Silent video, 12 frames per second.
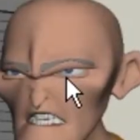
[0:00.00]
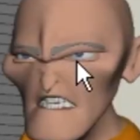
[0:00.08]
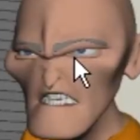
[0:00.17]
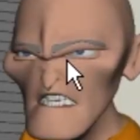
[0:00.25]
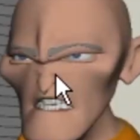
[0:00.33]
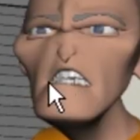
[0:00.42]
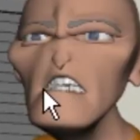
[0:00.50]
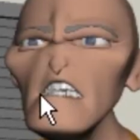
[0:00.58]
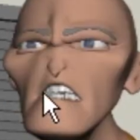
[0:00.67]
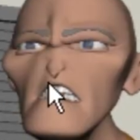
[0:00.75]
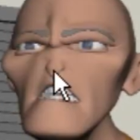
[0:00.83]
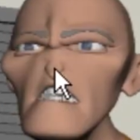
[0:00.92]
So you're going
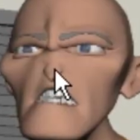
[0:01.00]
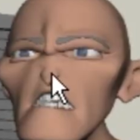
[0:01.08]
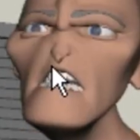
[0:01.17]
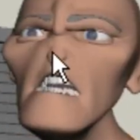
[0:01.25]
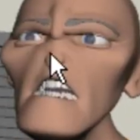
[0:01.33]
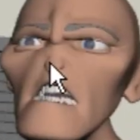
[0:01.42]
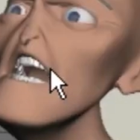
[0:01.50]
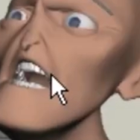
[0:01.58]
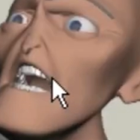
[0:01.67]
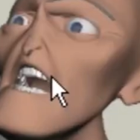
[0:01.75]
here to here.